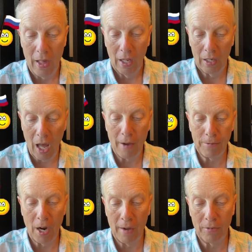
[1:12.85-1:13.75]

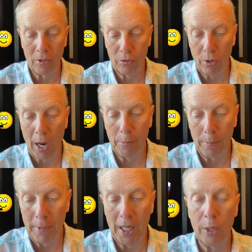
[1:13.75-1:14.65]
Lavrov described the
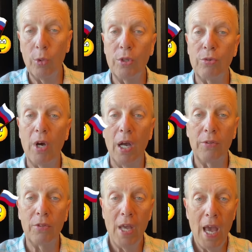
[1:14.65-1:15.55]
meeting with Truss